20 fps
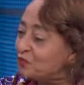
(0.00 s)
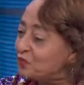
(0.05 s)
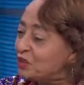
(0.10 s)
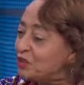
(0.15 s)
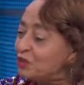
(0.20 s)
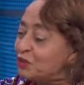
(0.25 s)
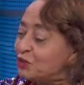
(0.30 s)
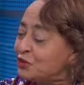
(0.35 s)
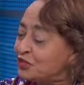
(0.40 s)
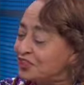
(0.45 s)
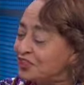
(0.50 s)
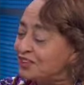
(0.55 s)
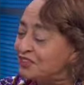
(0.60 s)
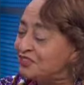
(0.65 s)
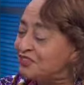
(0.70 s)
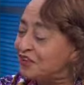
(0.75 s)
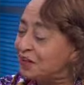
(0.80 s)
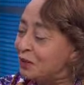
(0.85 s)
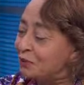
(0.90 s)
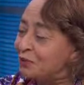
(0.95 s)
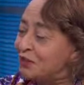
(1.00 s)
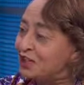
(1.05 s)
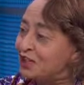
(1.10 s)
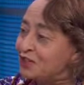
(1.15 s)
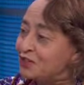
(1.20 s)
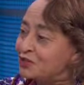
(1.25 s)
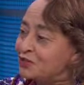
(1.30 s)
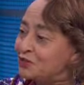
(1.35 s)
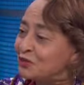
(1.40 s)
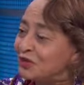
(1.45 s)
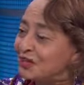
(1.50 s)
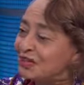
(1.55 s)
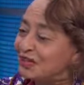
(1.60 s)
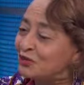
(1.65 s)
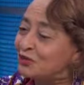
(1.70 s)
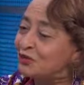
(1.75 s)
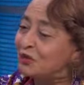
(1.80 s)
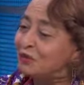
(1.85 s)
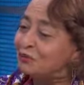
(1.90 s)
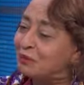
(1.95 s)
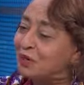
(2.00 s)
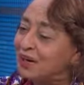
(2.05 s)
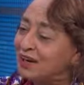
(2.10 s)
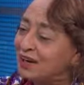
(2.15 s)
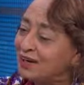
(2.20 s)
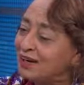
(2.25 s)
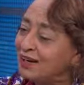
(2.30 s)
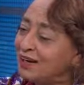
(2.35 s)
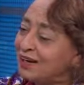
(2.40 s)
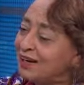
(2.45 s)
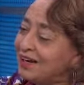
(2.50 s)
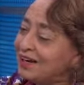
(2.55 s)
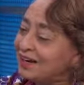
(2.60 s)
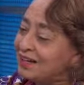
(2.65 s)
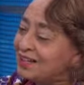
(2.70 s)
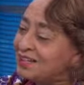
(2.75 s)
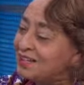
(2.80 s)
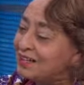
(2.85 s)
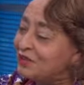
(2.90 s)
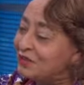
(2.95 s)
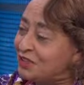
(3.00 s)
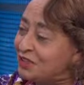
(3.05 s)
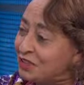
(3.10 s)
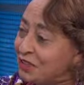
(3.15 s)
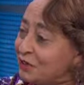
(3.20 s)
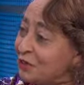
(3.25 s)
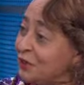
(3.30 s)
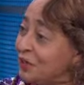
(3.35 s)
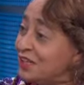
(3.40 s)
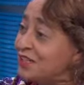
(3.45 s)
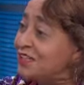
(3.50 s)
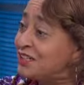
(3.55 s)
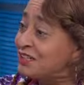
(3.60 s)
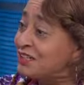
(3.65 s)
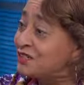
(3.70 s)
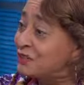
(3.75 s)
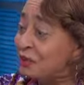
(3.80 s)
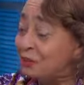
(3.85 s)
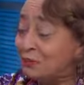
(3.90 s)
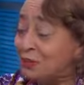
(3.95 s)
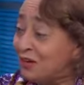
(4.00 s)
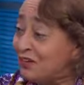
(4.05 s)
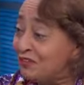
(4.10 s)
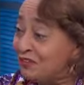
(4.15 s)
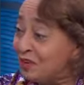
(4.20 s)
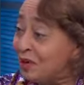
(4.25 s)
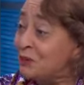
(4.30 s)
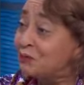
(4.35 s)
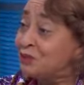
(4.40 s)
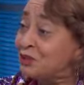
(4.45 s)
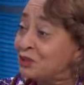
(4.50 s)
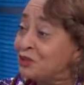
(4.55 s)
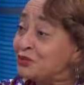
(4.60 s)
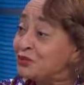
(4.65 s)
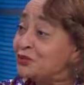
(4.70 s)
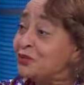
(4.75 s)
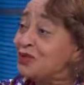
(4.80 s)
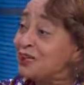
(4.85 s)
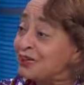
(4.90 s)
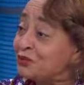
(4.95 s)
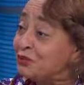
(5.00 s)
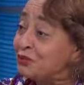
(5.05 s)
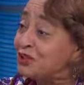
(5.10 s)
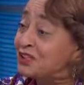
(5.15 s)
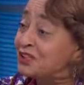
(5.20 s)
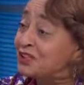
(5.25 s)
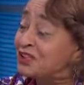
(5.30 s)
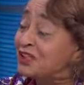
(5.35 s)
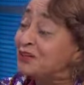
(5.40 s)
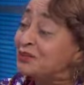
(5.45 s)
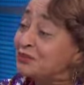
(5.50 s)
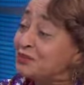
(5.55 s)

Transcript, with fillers: researching the family history and going back seven generations on my family tree, which